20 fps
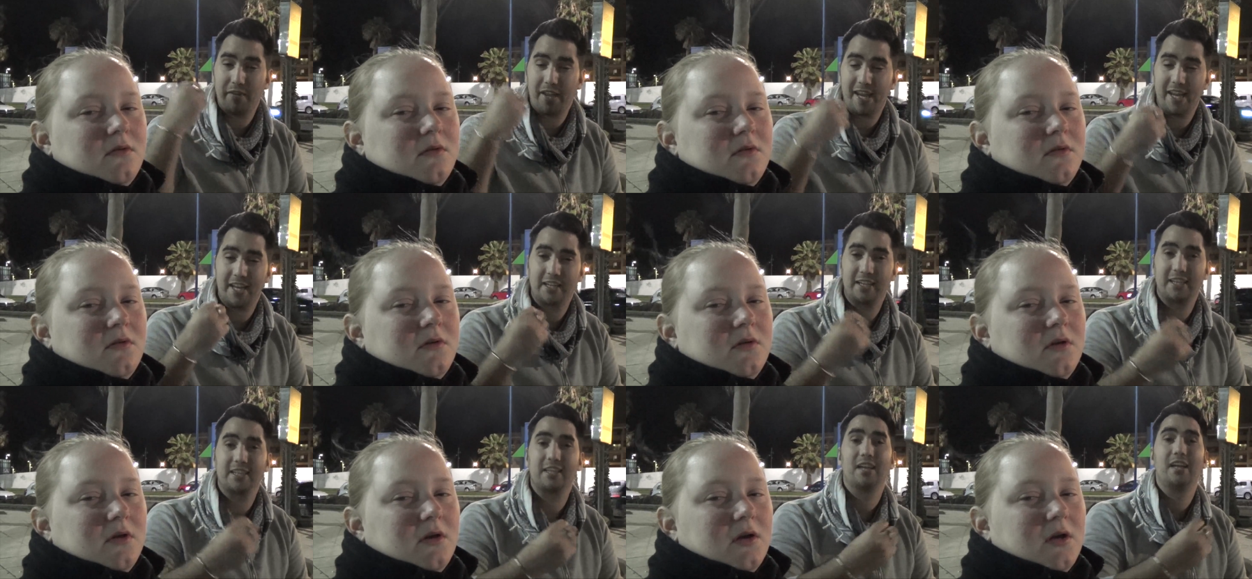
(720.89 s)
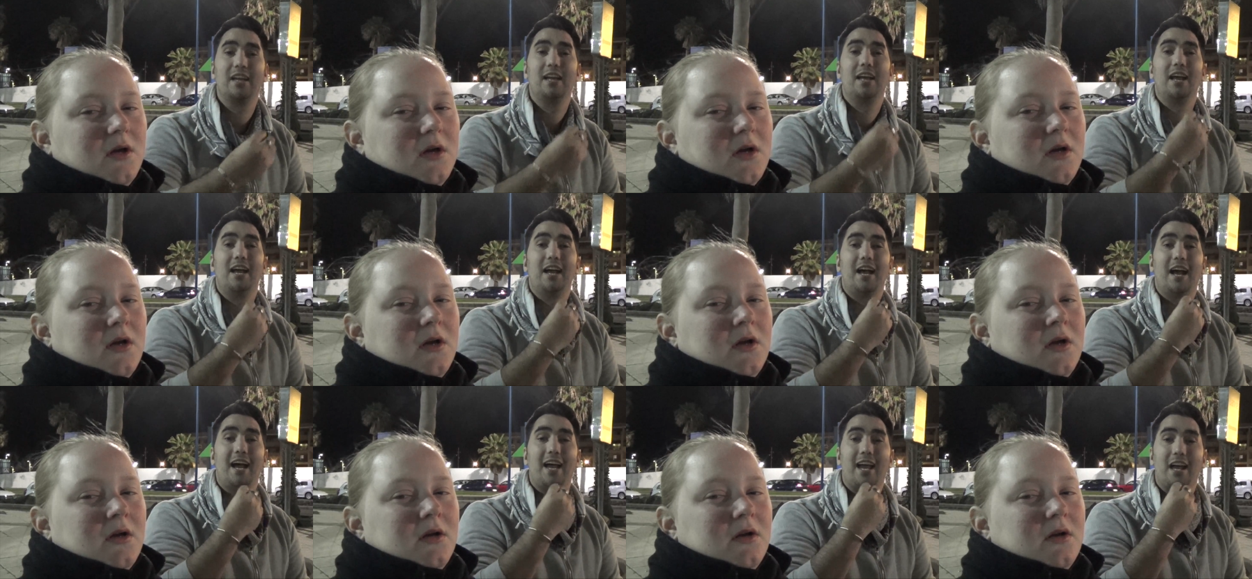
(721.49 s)
Speaker 1: have a headache
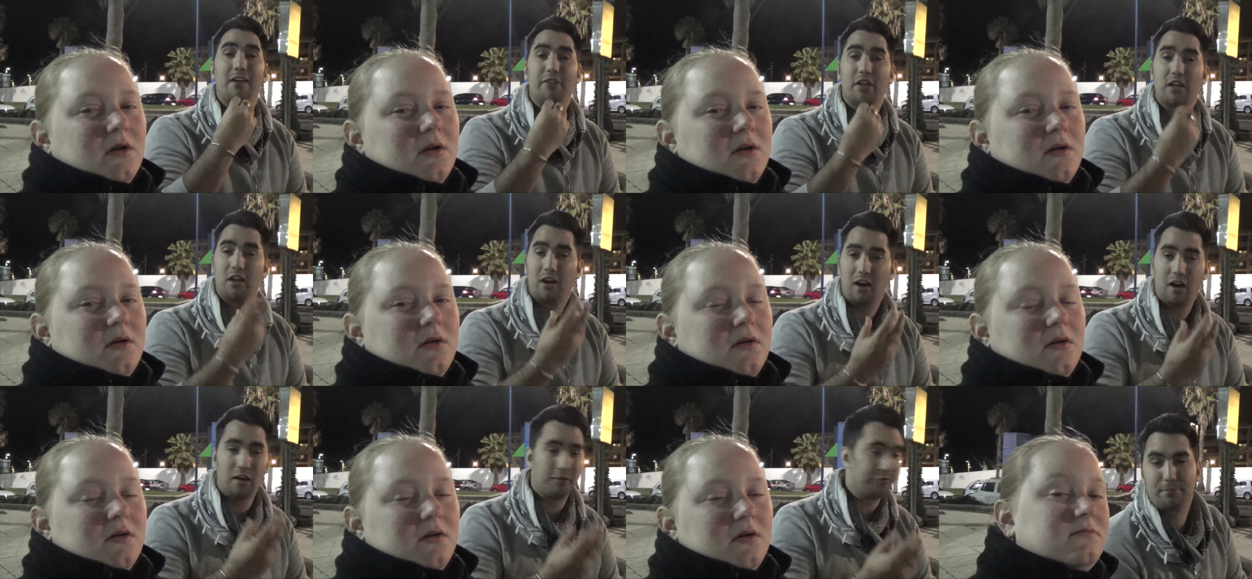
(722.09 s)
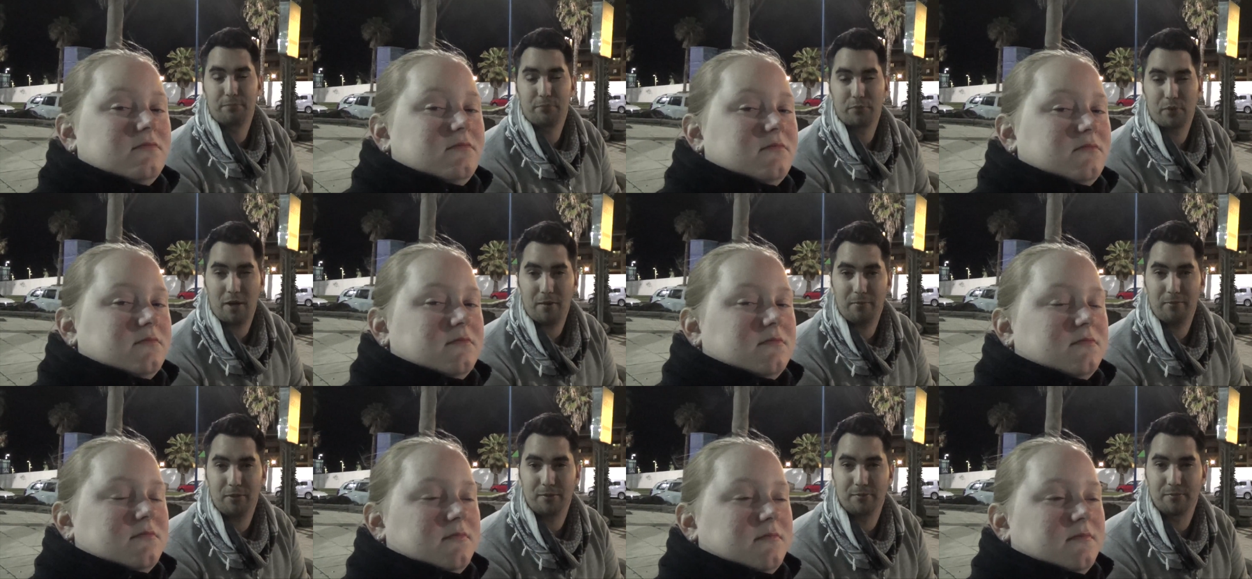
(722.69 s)
cough.
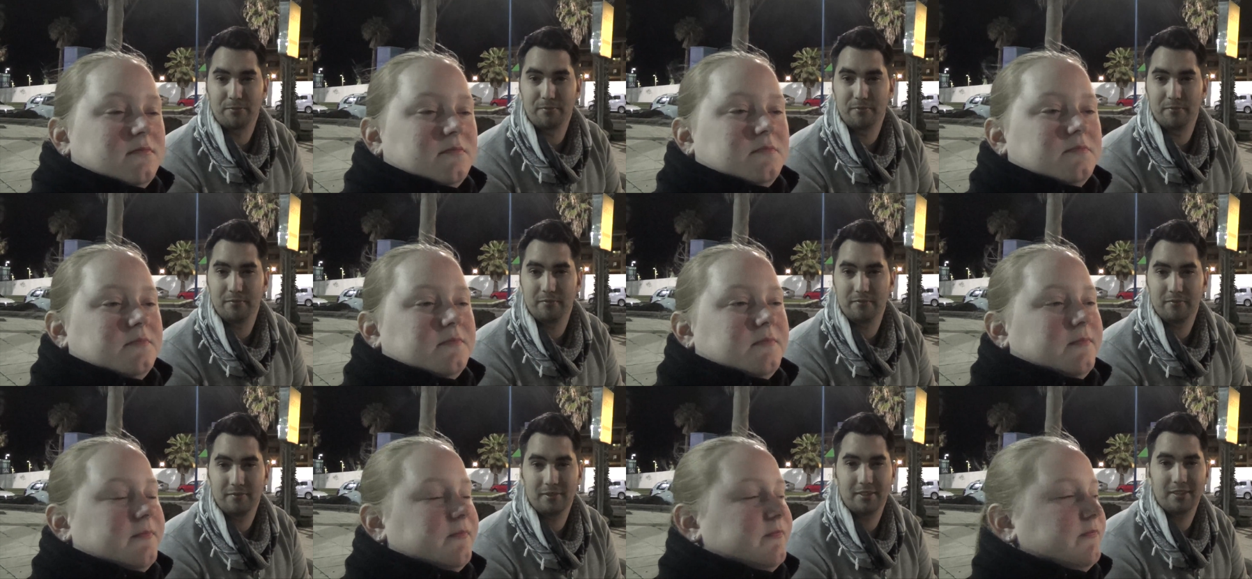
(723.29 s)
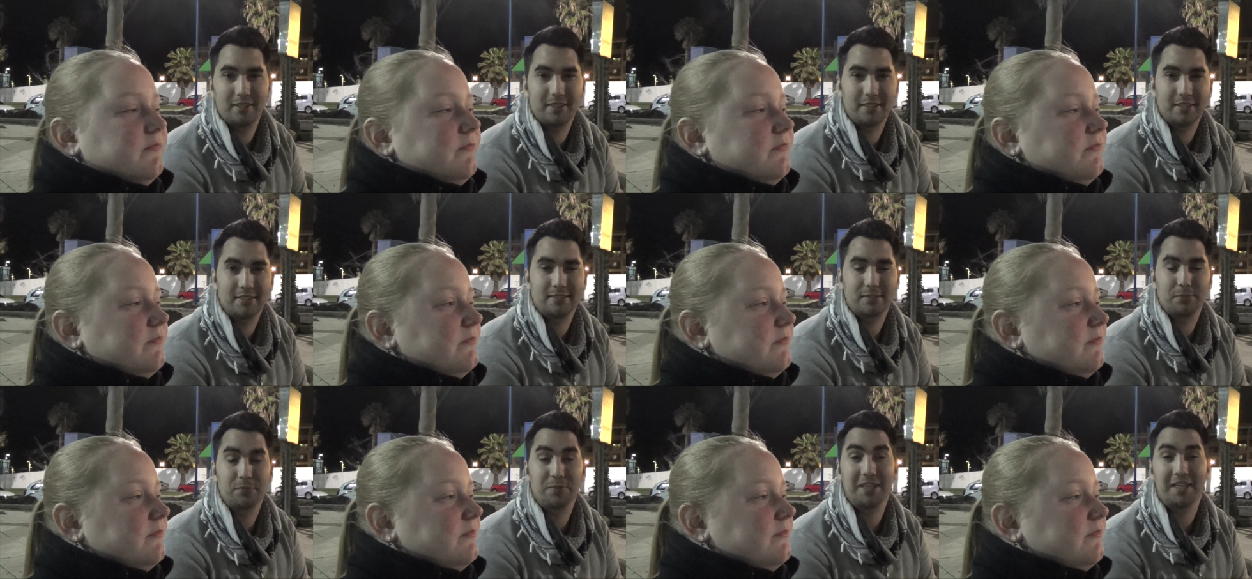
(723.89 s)
Problem
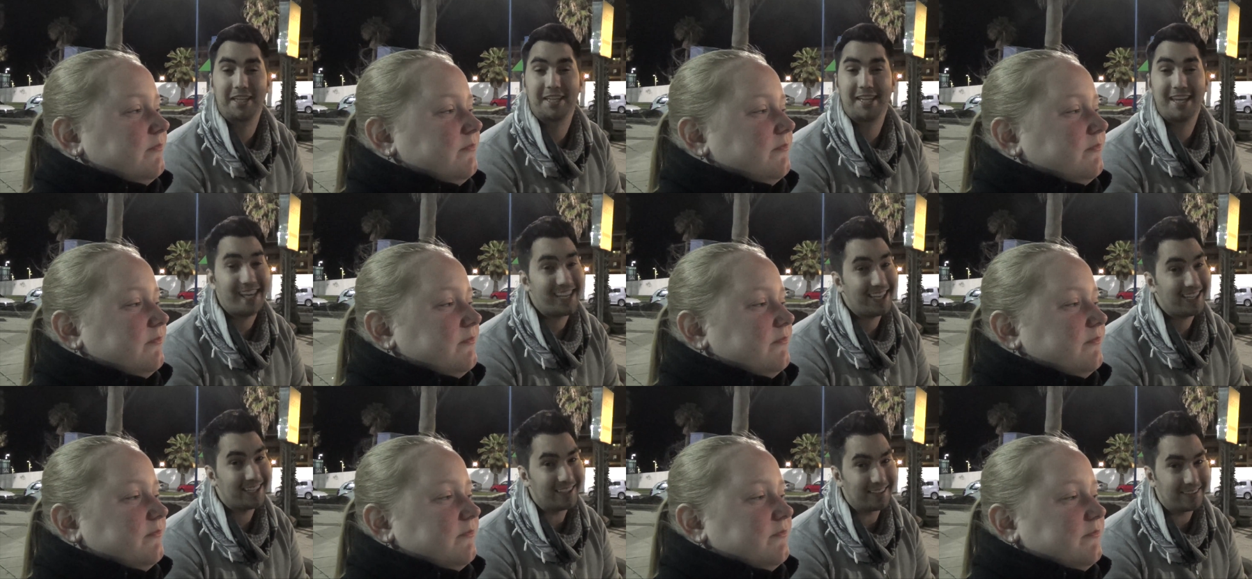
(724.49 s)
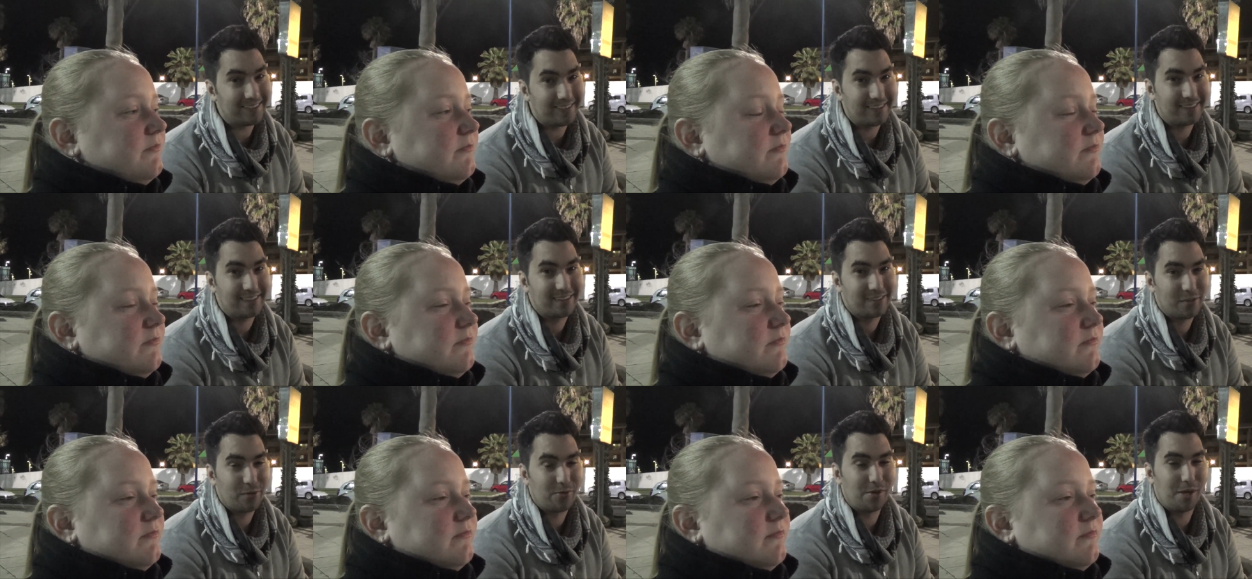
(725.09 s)
is when I can't
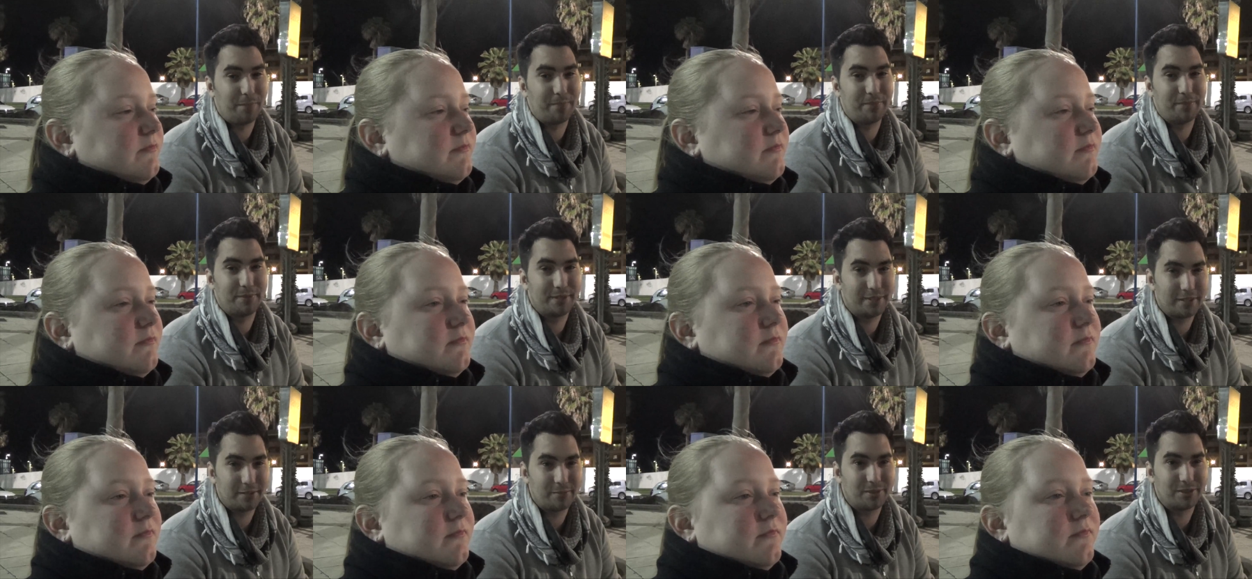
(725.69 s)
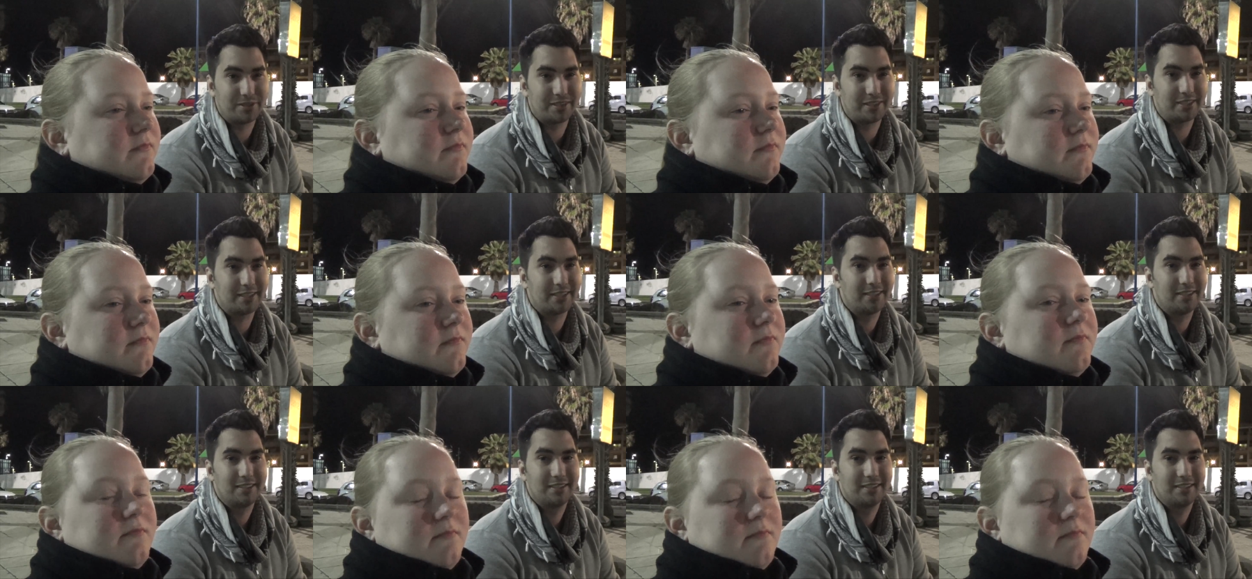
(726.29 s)
go up in the morning.